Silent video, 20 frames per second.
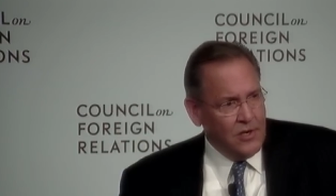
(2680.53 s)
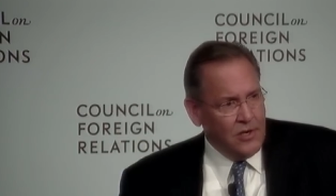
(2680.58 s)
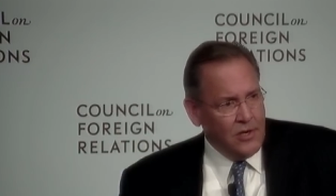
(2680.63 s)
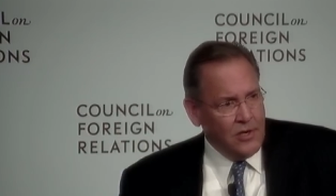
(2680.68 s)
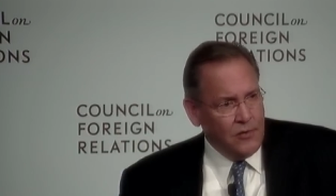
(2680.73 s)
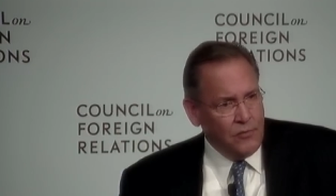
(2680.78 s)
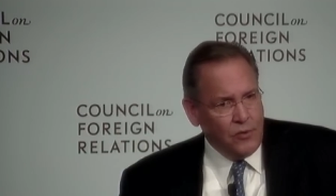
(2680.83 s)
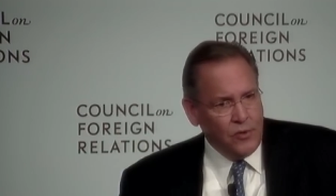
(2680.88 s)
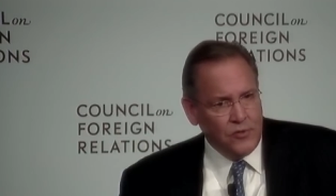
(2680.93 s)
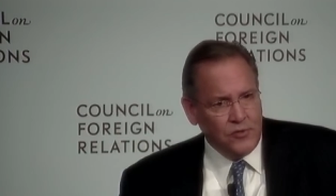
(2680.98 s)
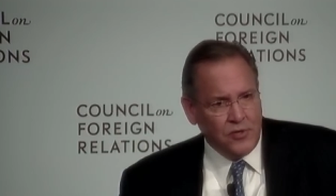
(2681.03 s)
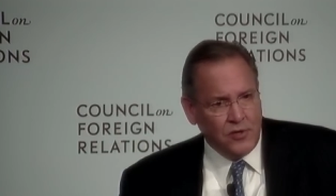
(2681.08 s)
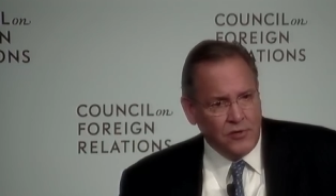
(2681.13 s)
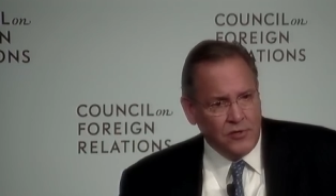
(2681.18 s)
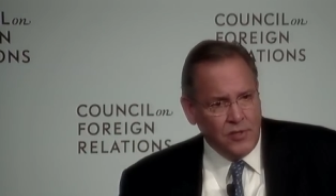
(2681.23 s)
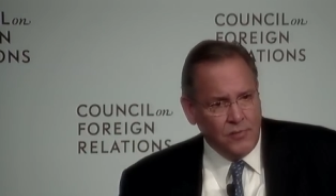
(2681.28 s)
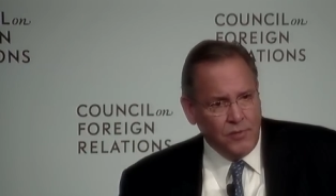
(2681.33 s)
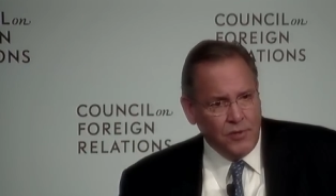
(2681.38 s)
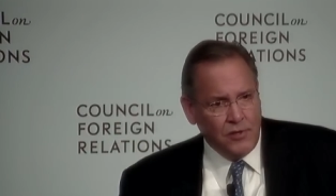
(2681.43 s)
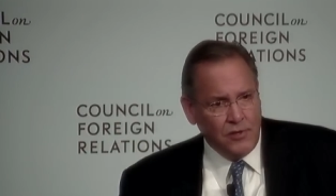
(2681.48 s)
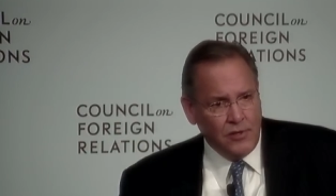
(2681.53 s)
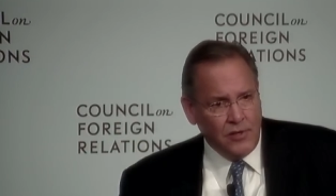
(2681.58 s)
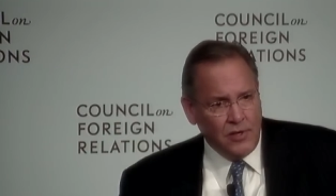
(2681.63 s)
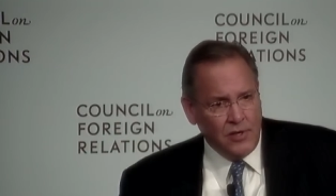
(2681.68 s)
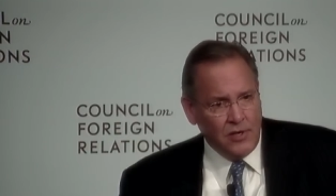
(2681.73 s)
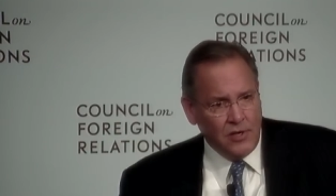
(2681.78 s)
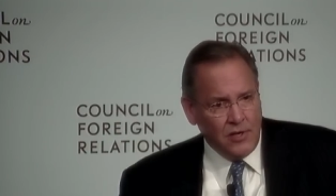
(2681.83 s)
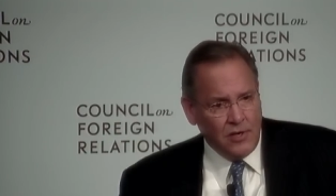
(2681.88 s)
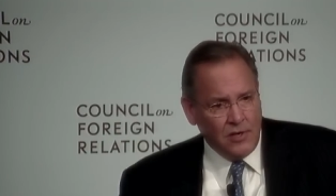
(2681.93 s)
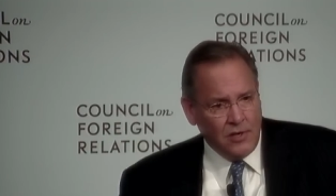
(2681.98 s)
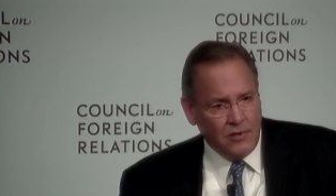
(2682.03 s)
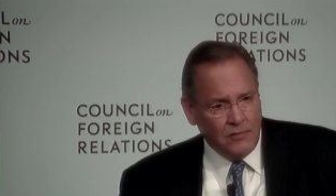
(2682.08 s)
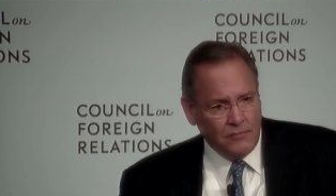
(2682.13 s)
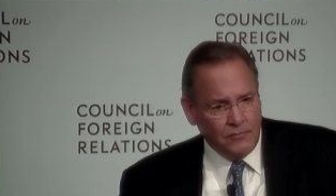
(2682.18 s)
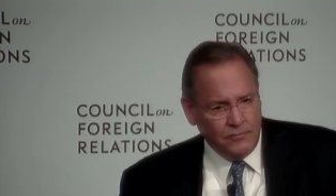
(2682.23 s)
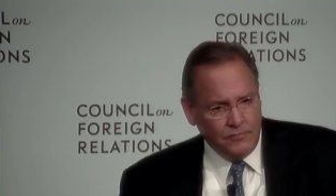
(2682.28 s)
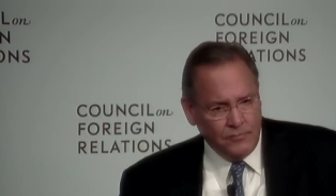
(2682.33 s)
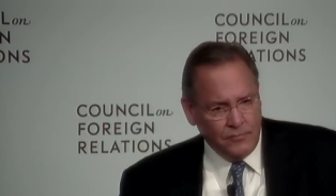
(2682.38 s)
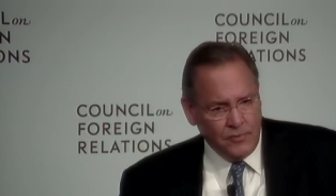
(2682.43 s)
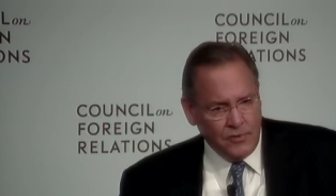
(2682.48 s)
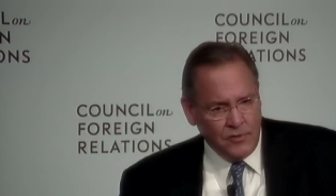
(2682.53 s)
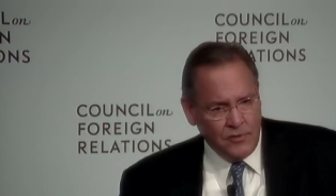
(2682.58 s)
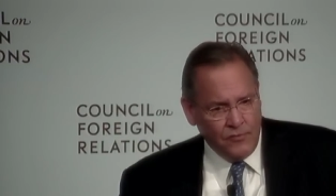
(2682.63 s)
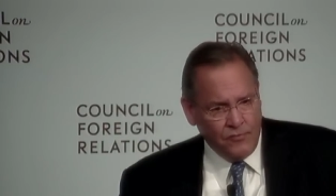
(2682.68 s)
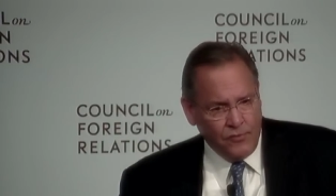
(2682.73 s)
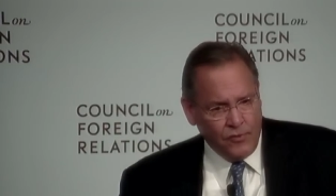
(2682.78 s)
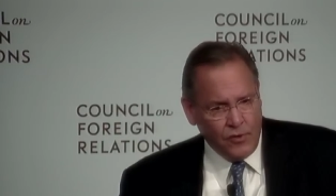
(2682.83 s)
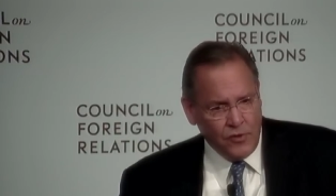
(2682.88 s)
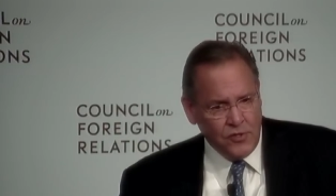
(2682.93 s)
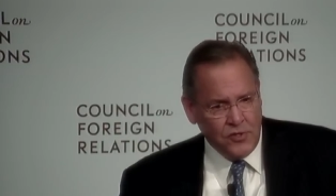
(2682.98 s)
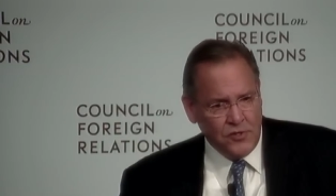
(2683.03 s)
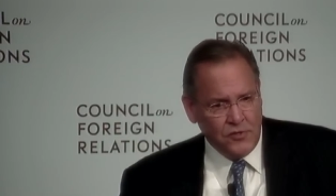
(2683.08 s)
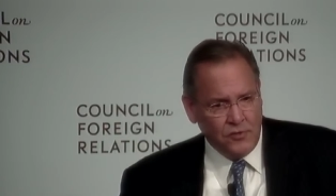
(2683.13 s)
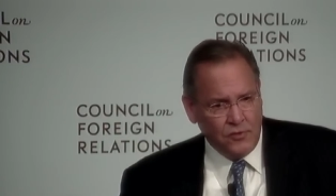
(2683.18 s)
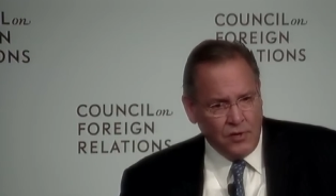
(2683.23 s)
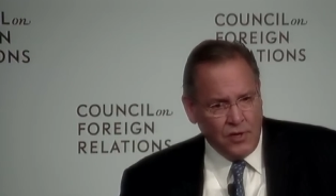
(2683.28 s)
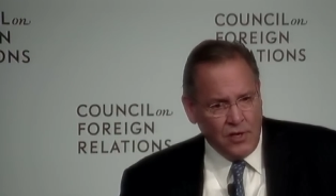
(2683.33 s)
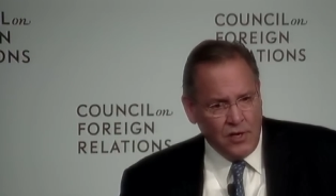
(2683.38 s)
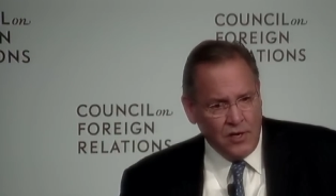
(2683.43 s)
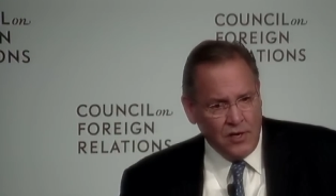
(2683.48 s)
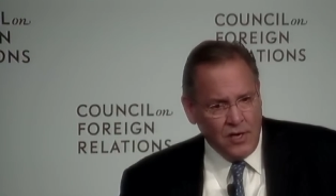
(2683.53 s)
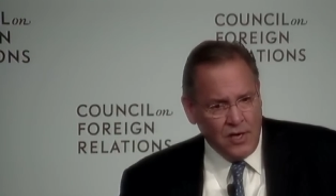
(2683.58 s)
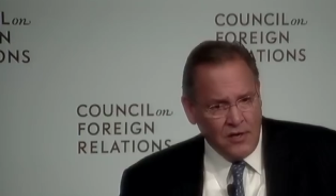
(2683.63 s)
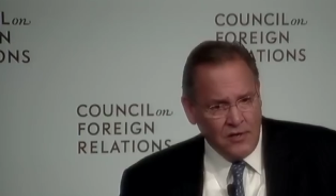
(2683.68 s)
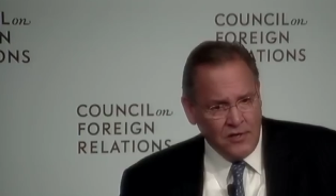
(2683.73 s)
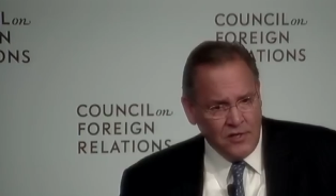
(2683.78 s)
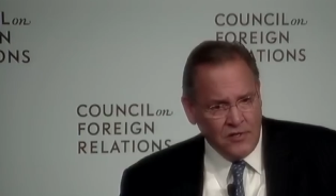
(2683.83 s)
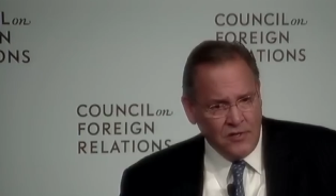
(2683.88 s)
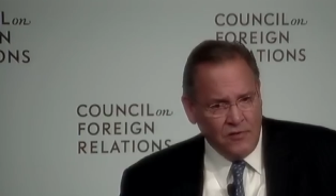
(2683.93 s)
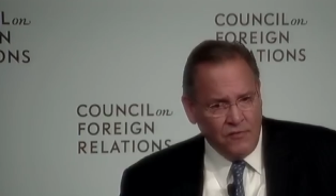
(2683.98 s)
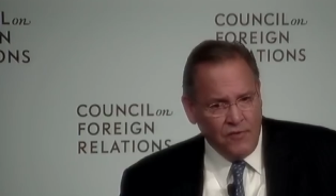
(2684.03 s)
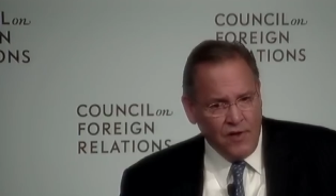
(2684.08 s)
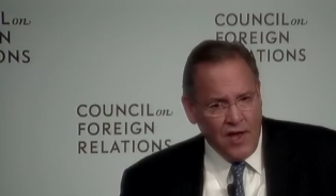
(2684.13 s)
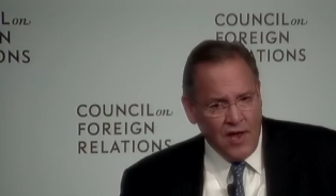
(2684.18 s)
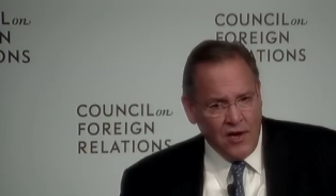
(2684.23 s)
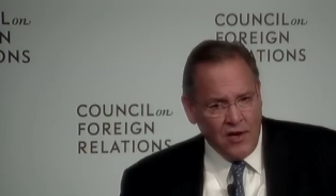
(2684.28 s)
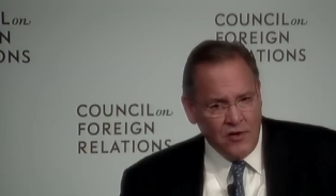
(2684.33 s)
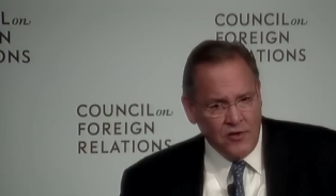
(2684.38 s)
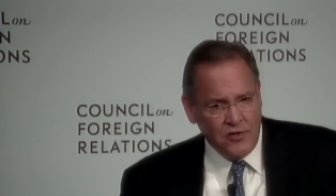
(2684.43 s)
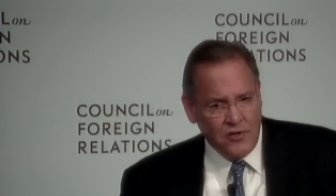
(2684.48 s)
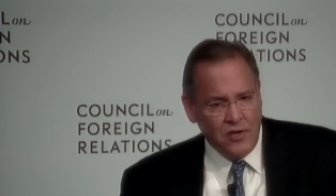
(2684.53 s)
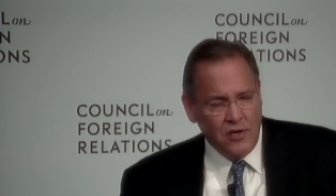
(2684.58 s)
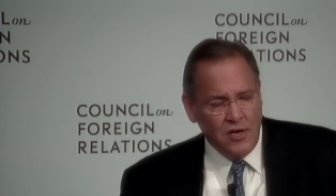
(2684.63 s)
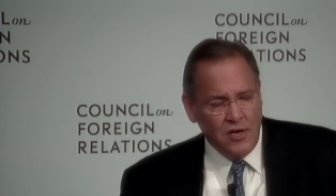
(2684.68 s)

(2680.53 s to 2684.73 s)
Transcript: inroads are typically um, diverse uh, and disadvantaged